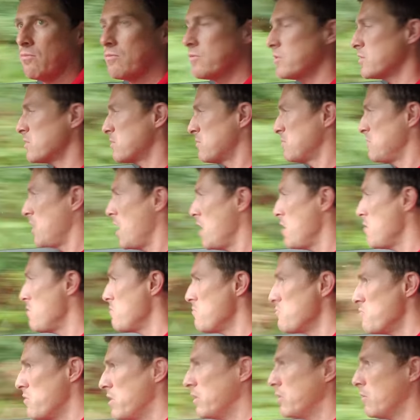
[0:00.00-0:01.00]
There's no
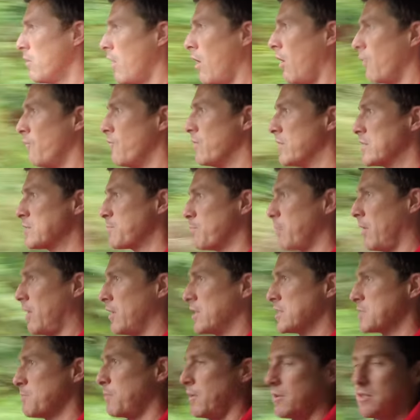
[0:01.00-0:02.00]
real obvious
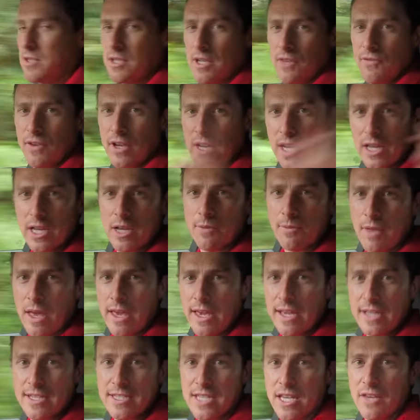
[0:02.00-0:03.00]
blind spots, and if you click up there,
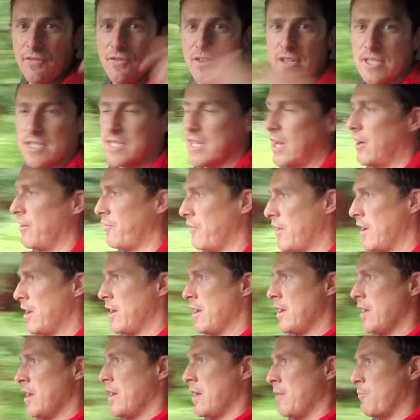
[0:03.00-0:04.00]
you can see for yourself
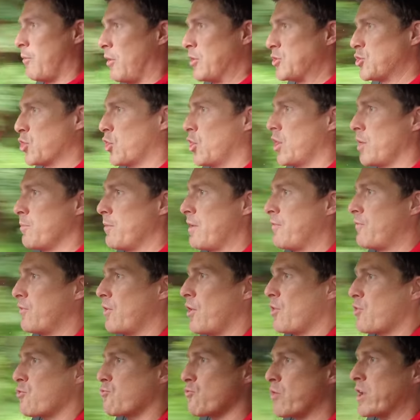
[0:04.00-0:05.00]
by joining me for
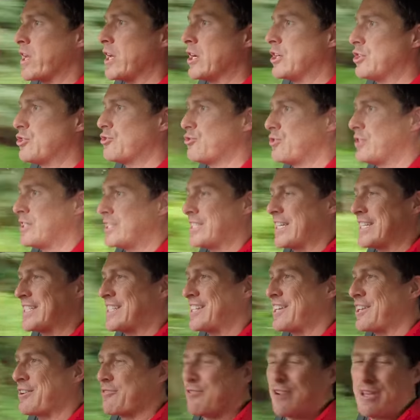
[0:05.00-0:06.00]
a
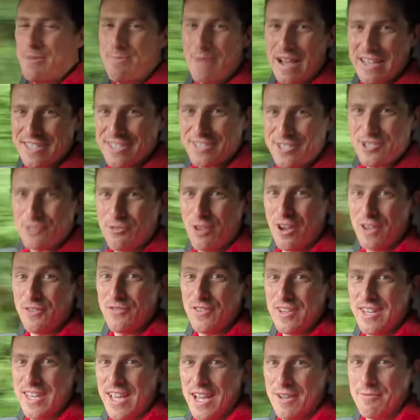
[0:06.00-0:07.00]
360-degree passenger ride
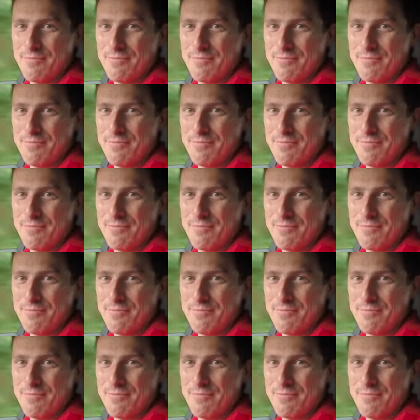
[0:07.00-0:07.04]
video.